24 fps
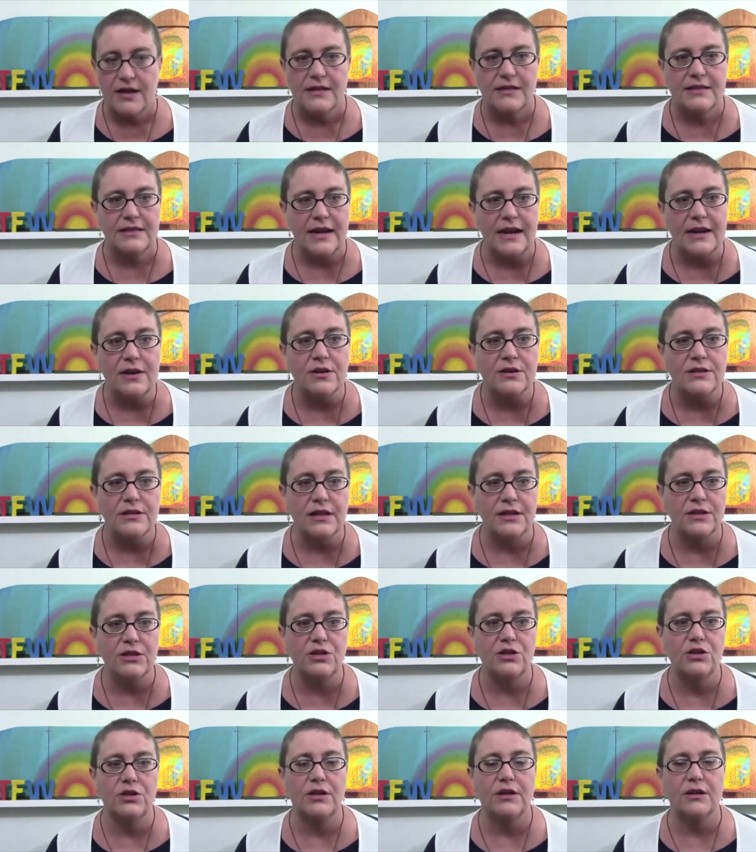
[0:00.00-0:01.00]
Steiner
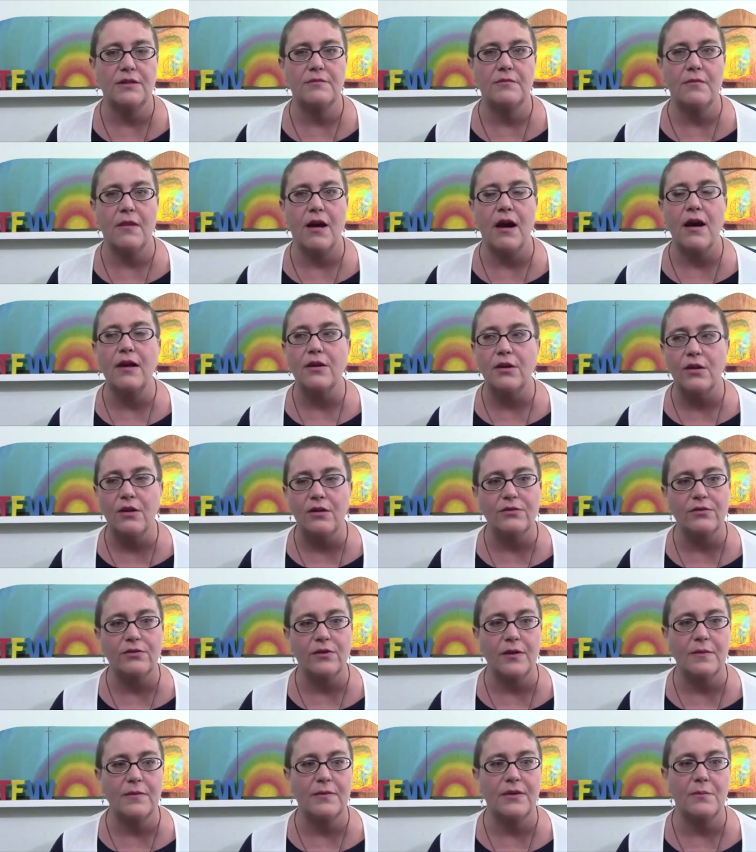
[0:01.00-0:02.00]
said you could model
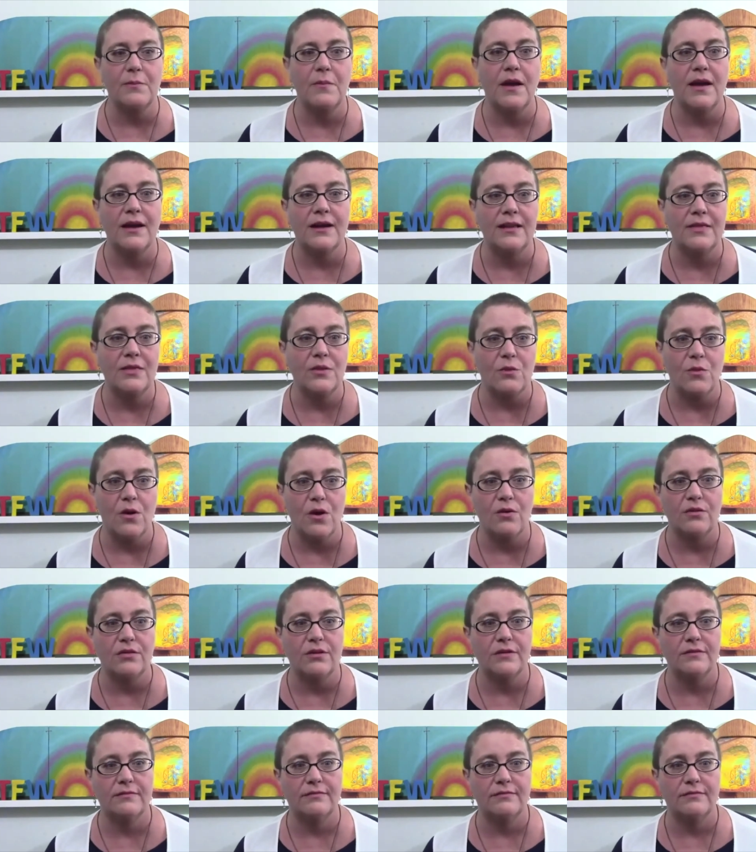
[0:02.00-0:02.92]
from the mud in the road.